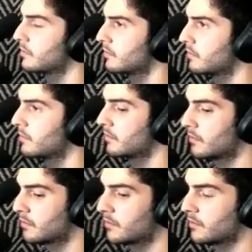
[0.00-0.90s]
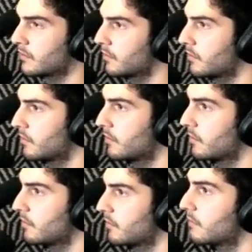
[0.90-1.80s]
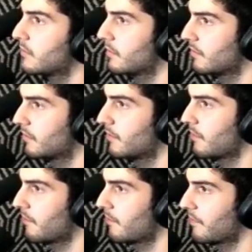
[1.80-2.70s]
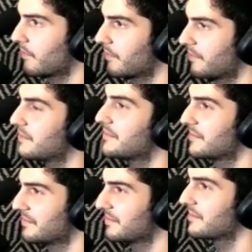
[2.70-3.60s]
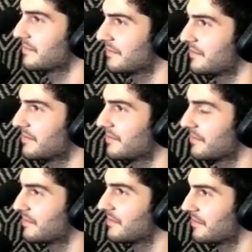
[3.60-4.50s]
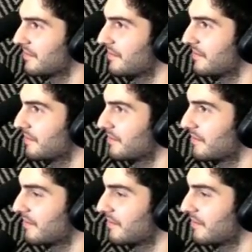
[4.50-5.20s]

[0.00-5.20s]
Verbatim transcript: um, but Facebook did, and I followed every artist that I liked, and I would